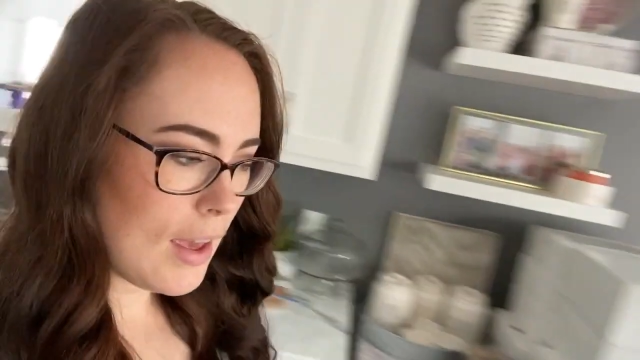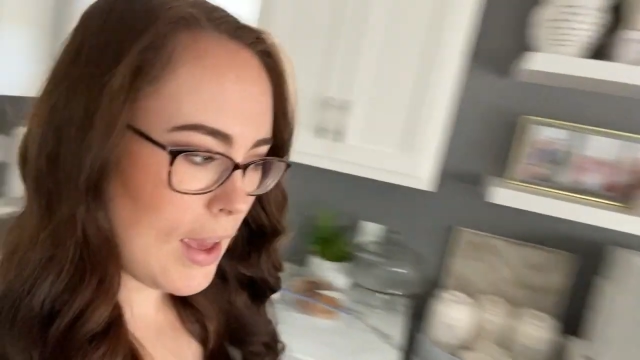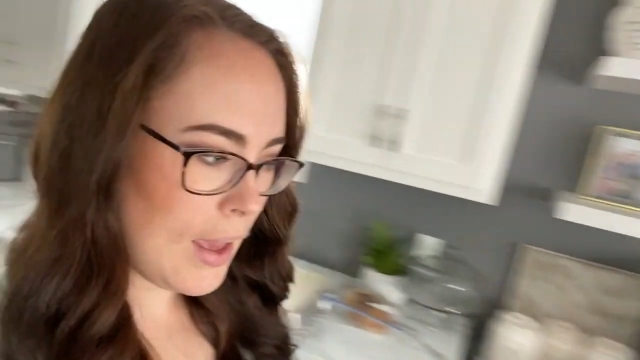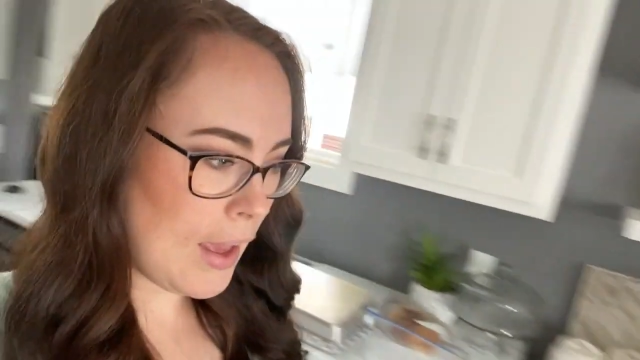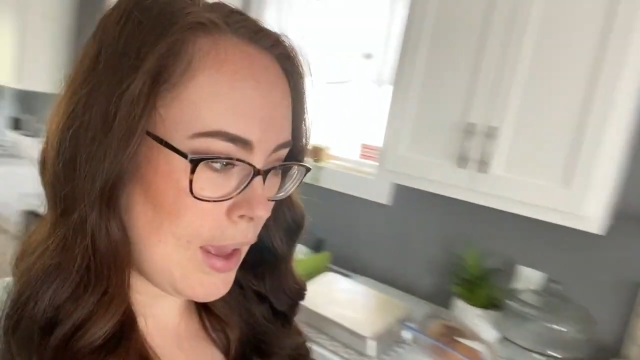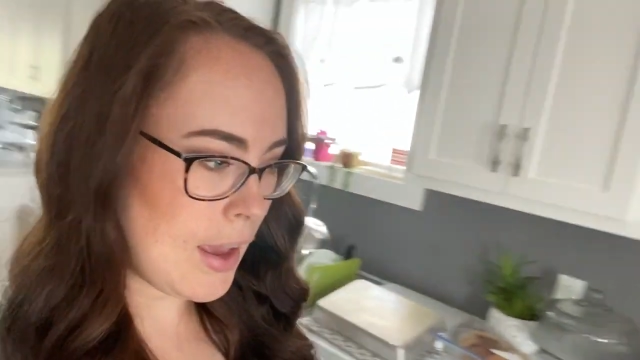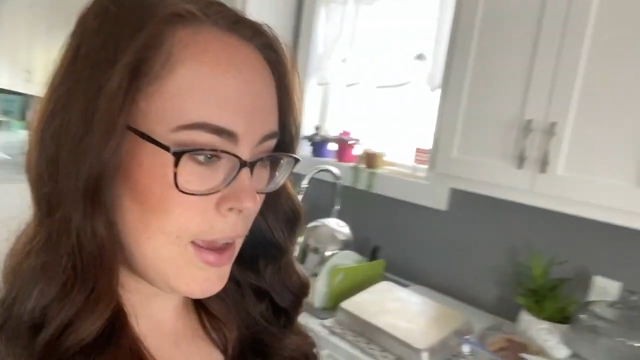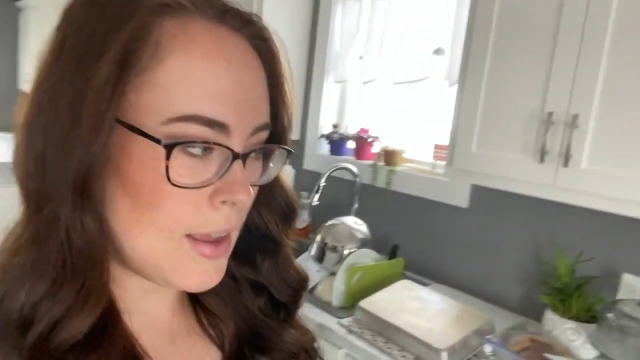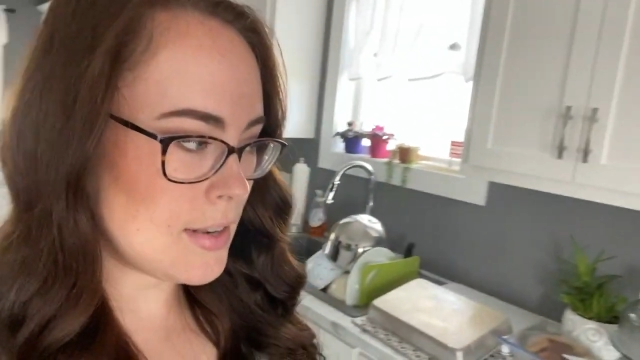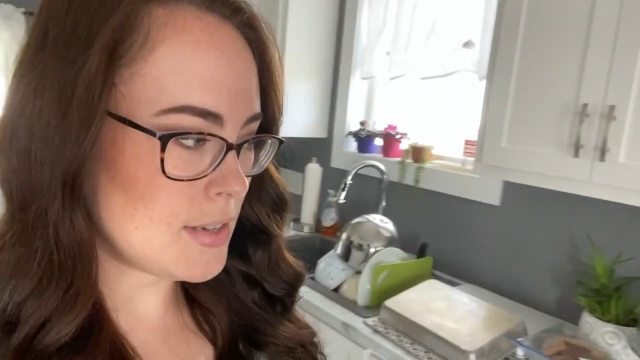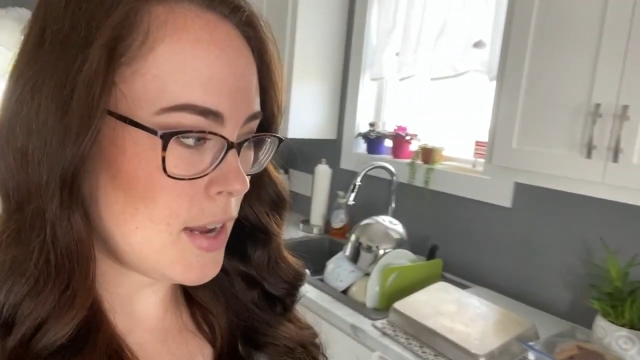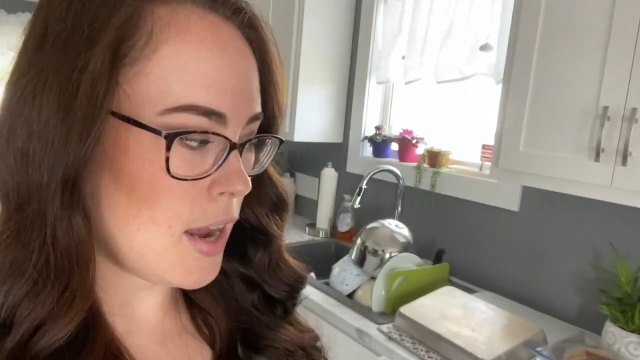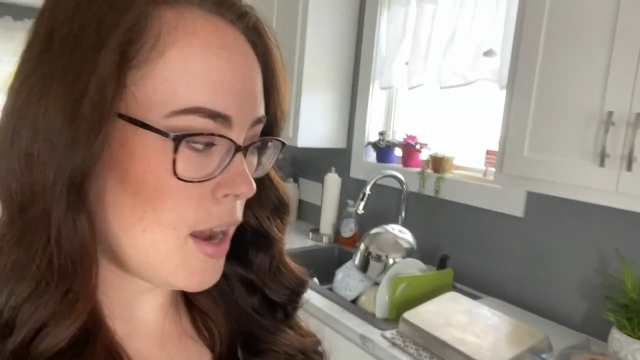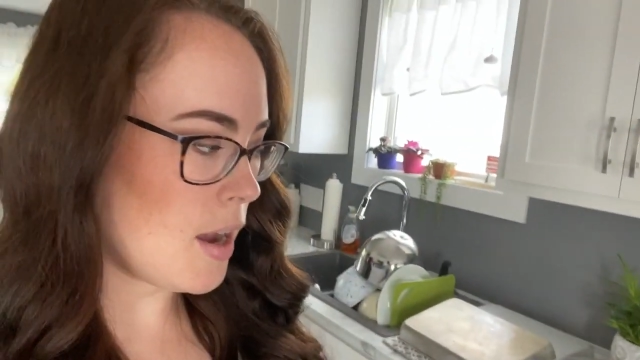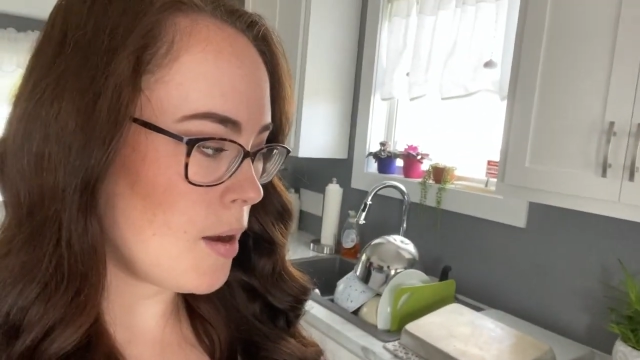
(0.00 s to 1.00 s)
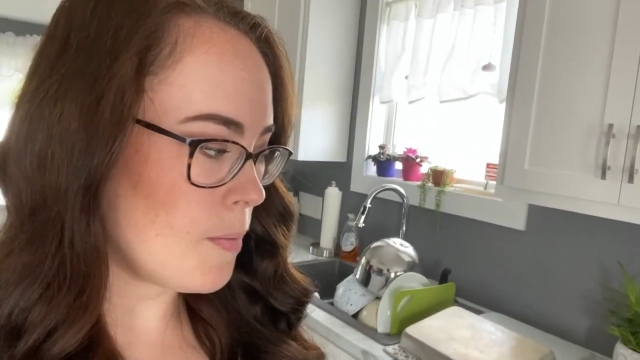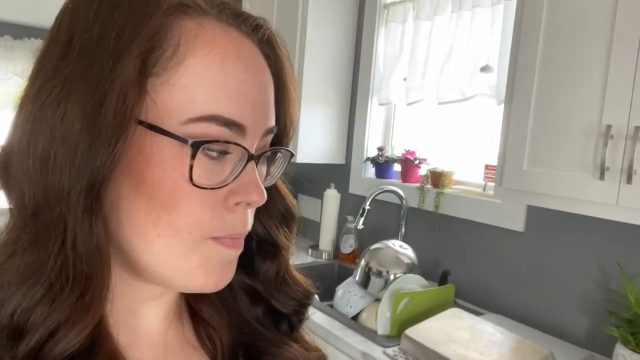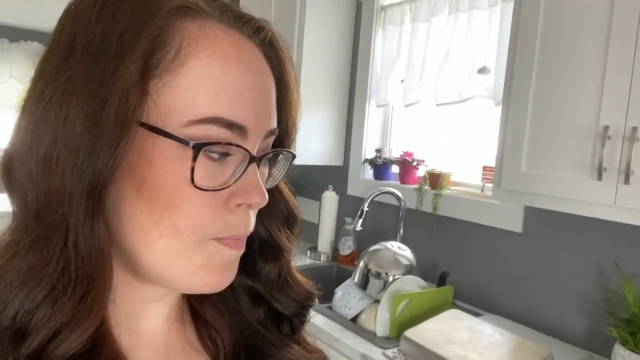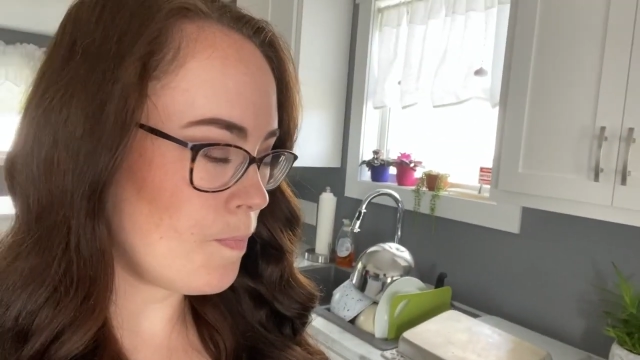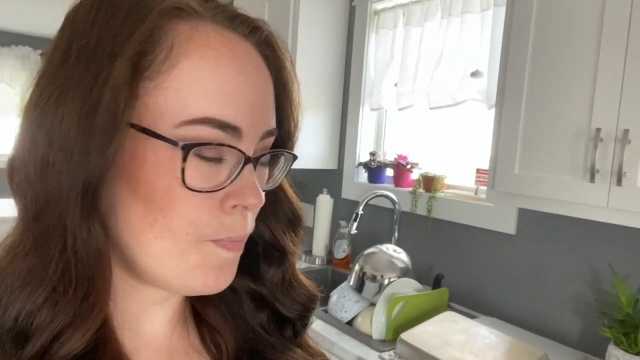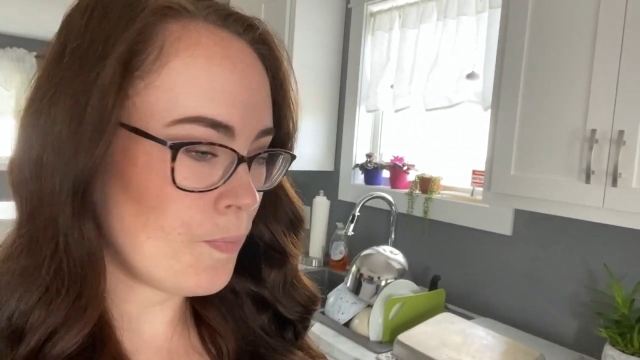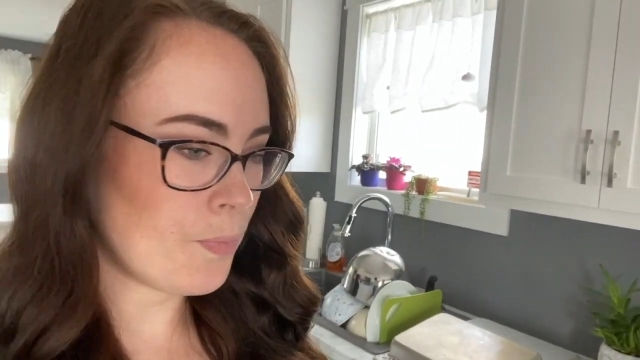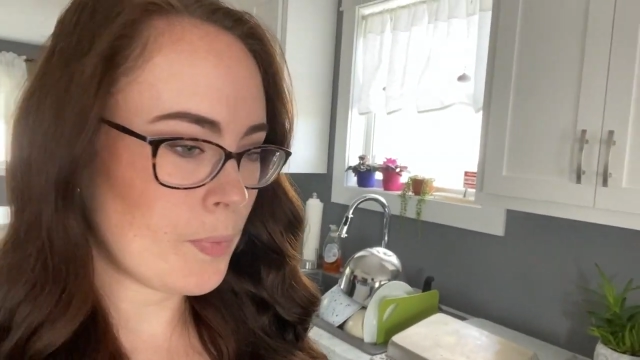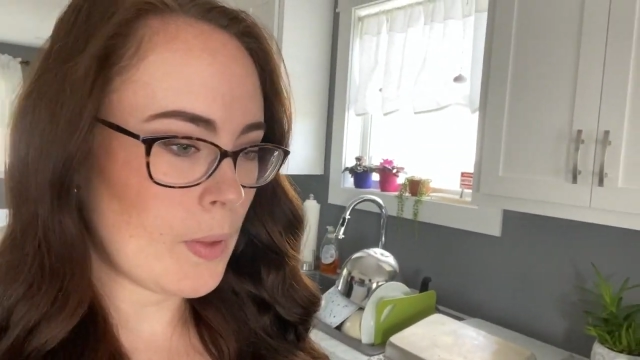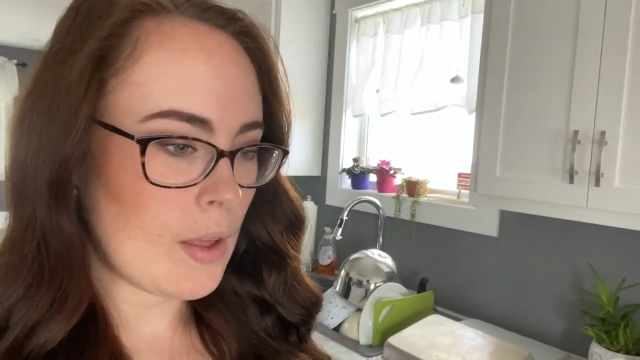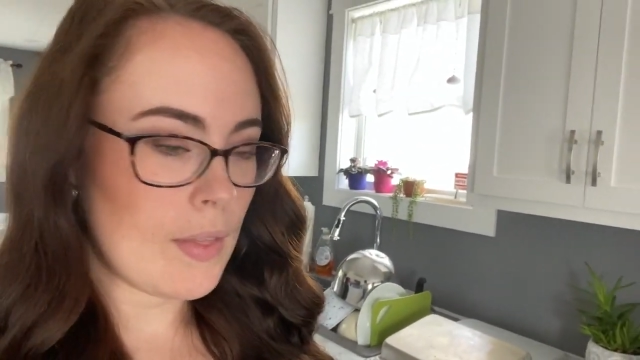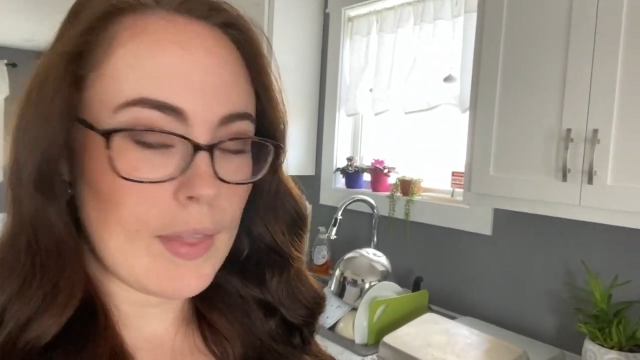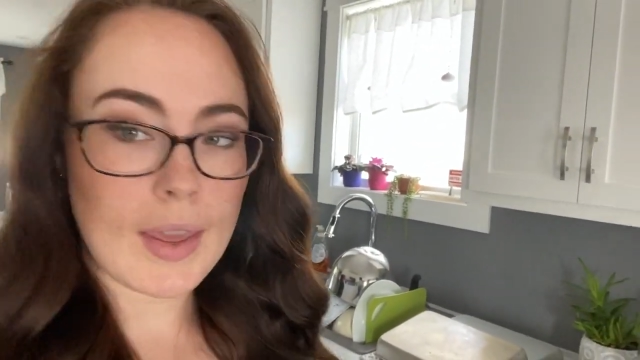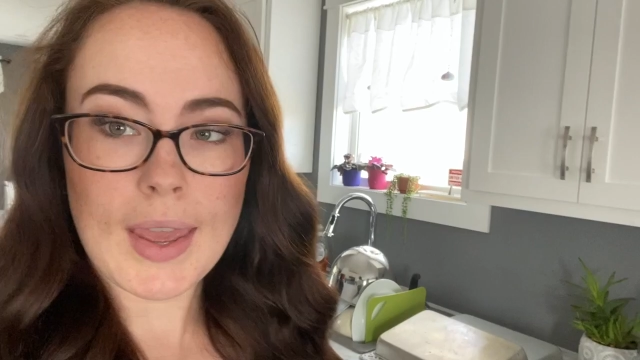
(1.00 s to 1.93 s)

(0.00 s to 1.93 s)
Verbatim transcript: And the